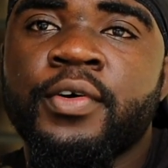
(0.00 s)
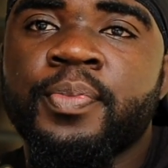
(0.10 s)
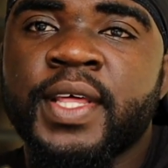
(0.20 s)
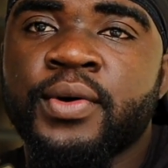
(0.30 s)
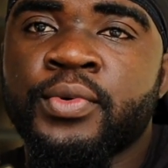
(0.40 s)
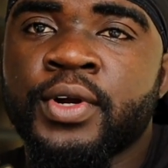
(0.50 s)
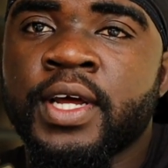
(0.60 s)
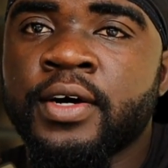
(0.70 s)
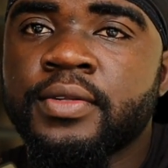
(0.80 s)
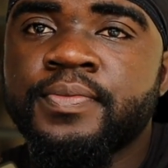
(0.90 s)
from that
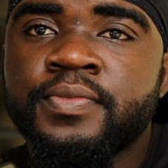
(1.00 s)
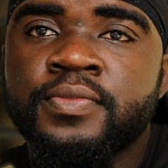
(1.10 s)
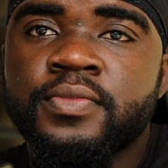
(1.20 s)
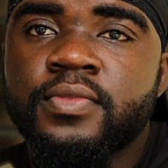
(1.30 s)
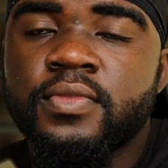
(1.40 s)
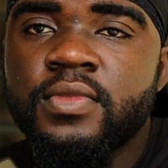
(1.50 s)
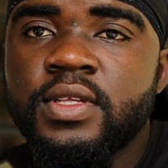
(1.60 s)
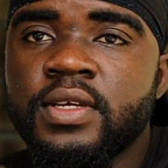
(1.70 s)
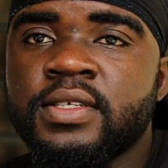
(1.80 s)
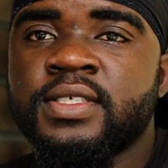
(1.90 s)
workout.
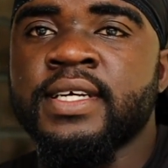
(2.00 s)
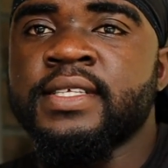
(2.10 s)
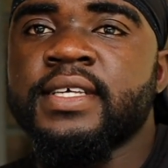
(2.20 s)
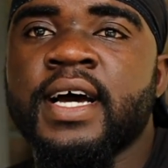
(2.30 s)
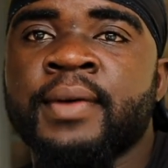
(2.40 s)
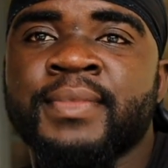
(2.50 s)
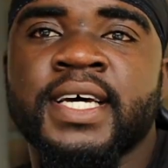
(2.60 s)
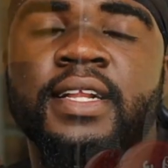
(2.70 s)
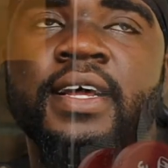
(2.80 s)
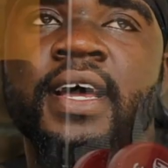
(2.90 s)
Since I'm not